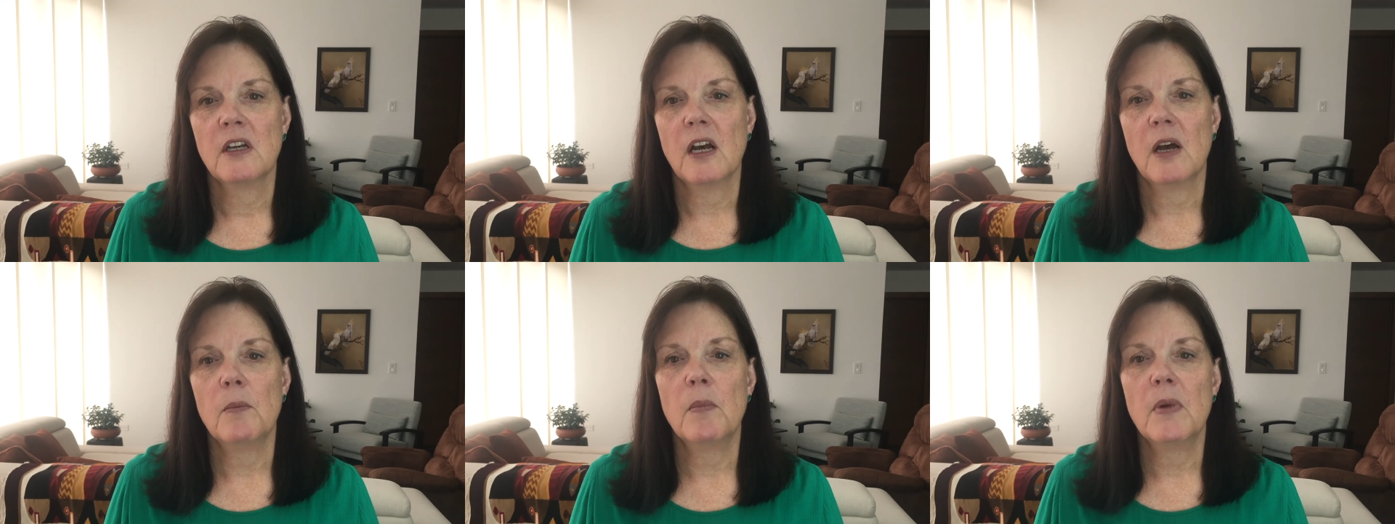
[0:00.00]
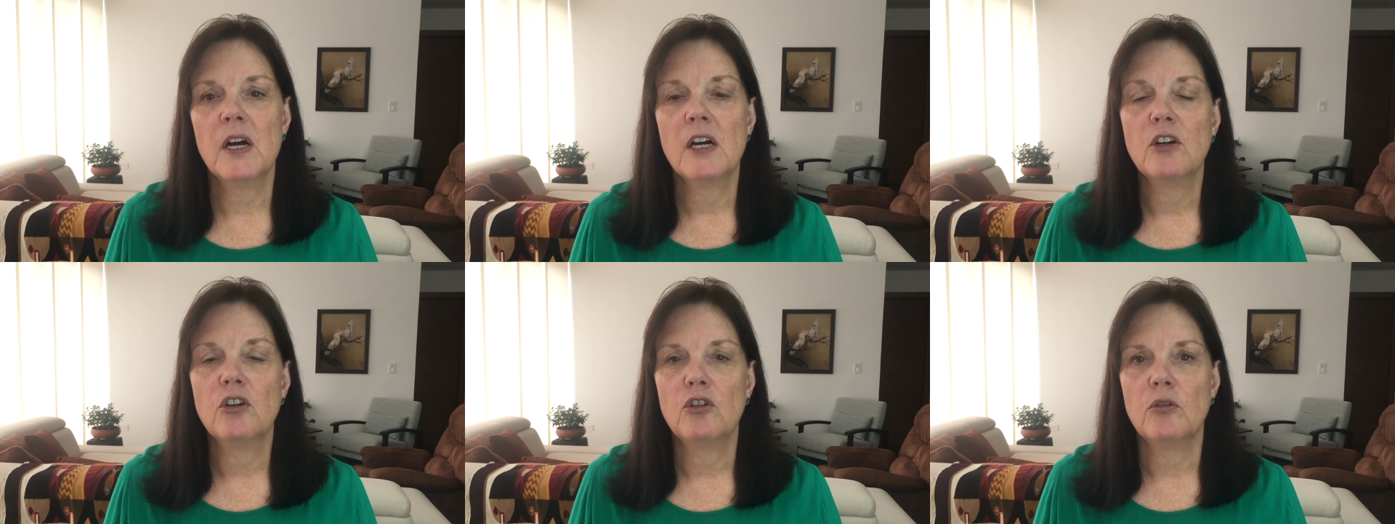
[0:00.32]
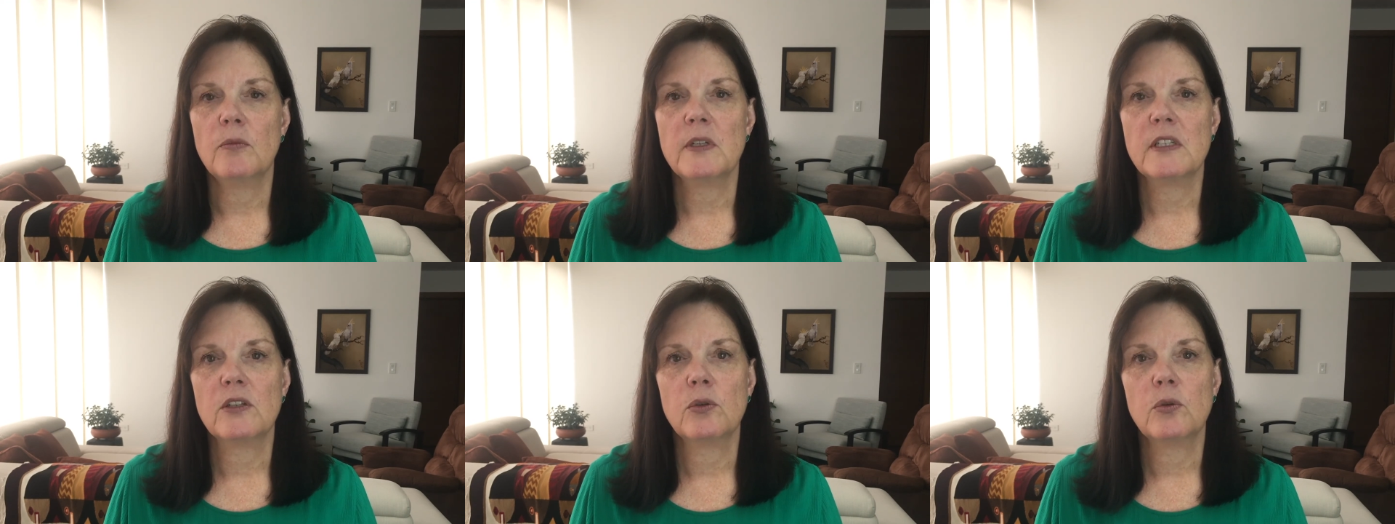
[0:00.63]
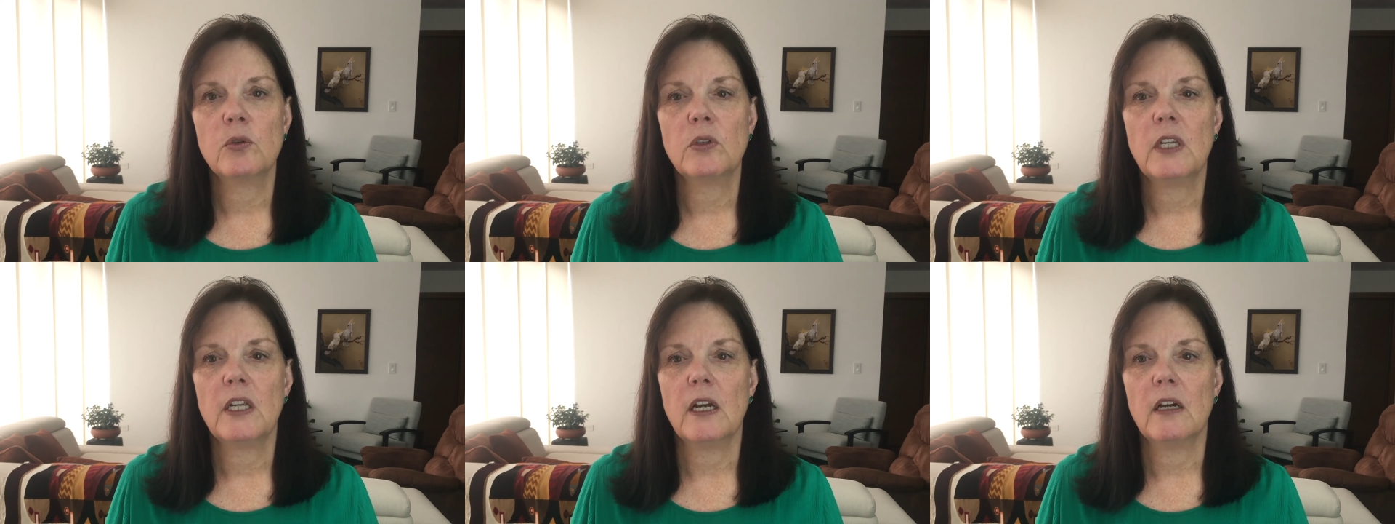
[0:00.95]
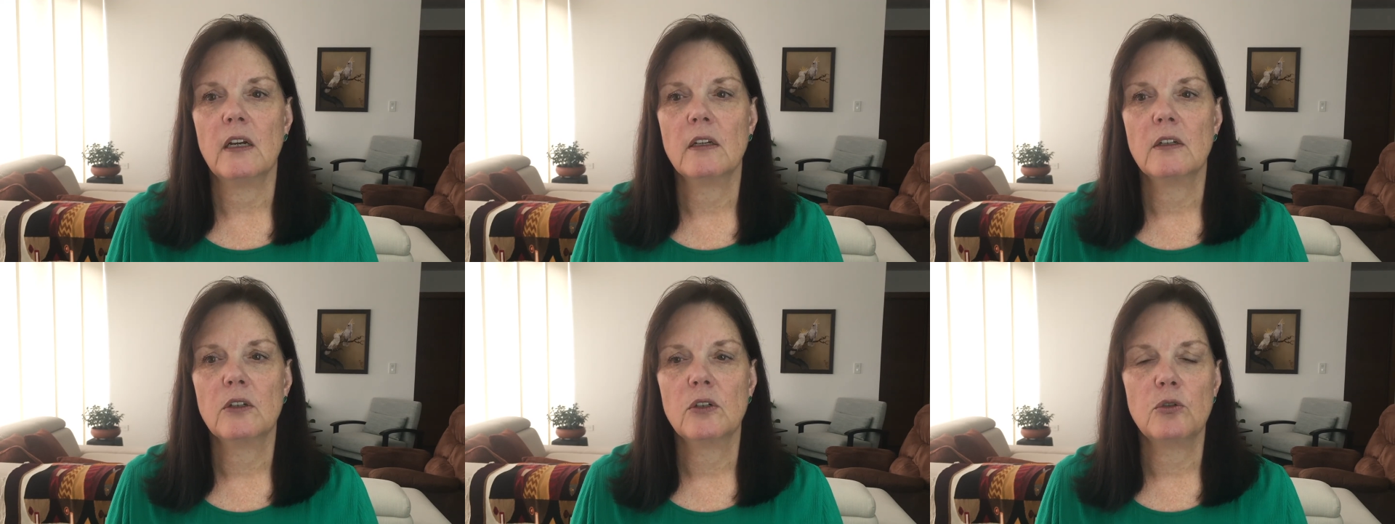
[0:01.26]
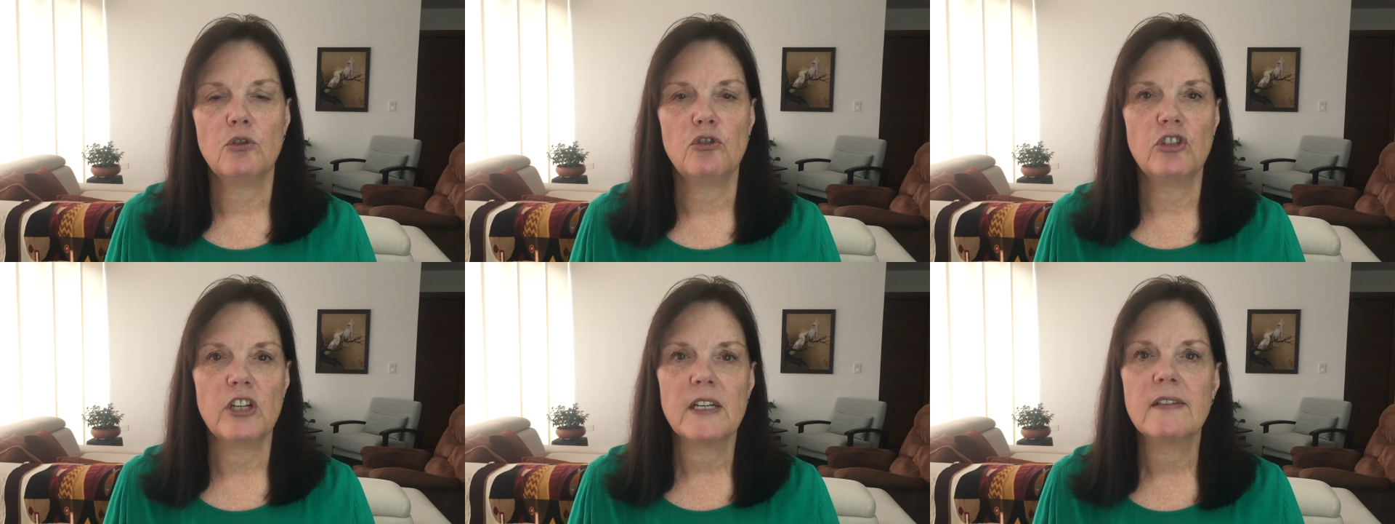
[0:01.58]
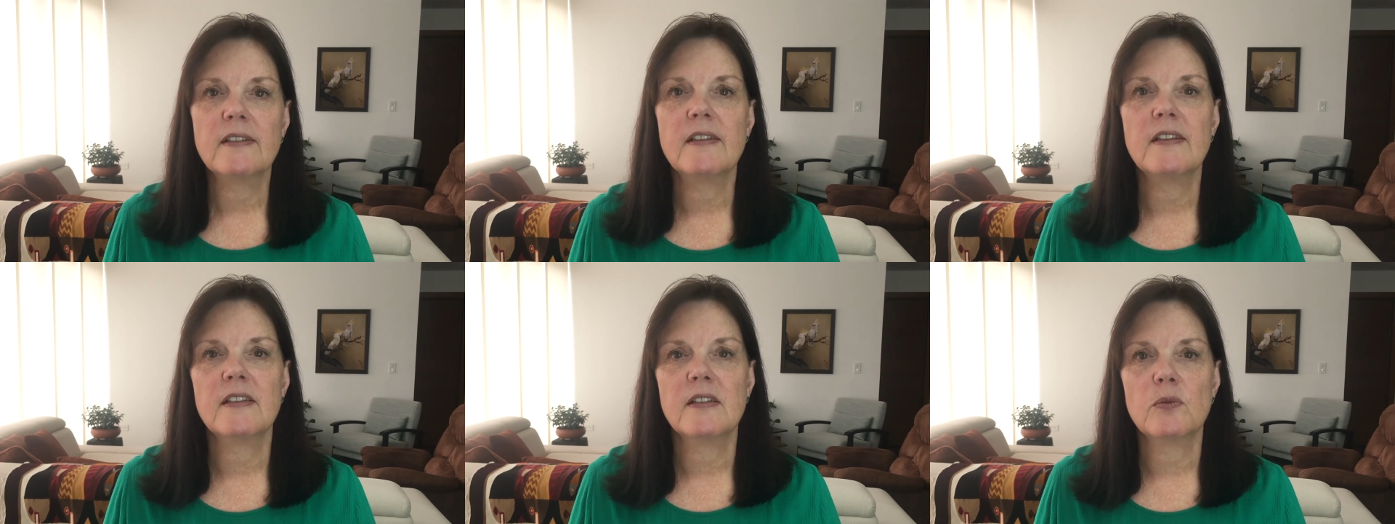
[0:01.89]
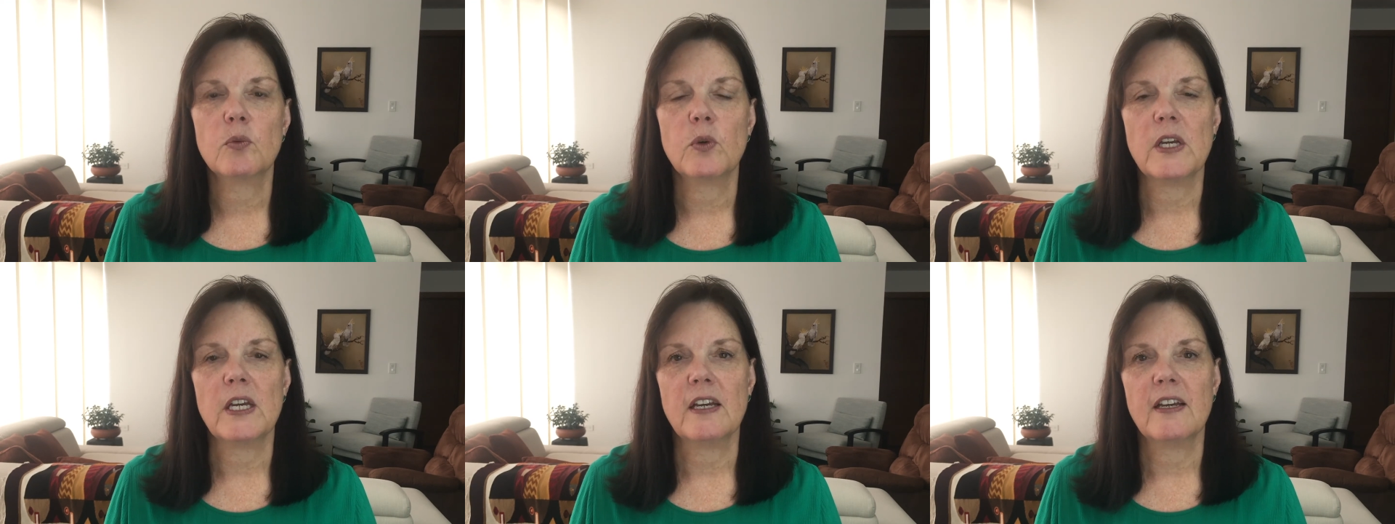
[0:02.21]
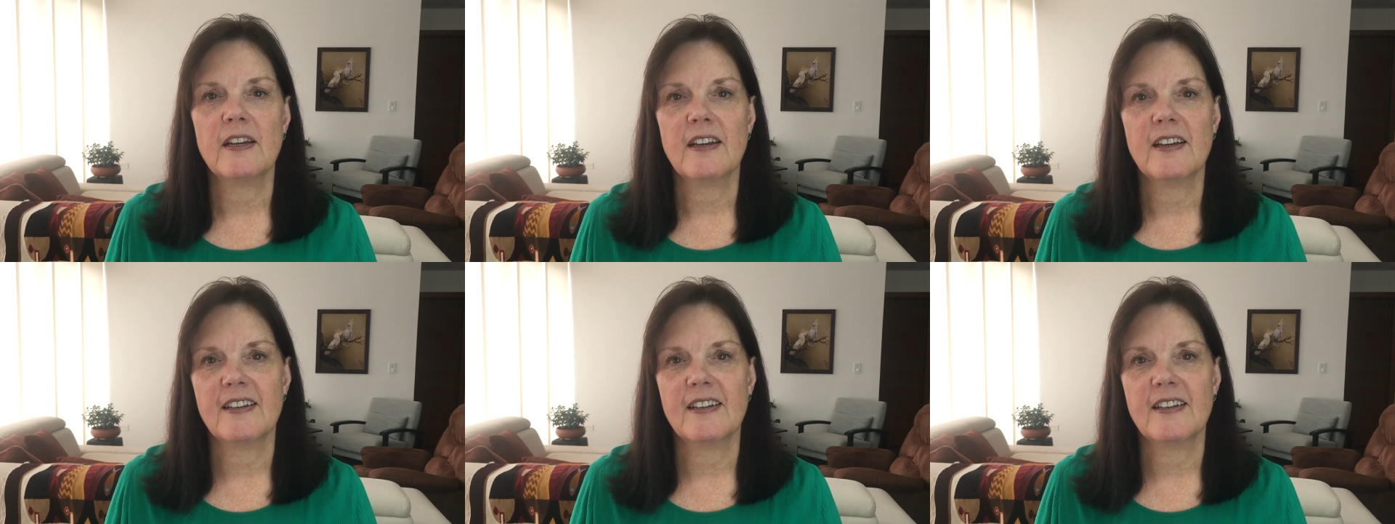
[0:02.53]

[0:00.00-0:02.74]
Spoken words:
among whom is Julia, who just this week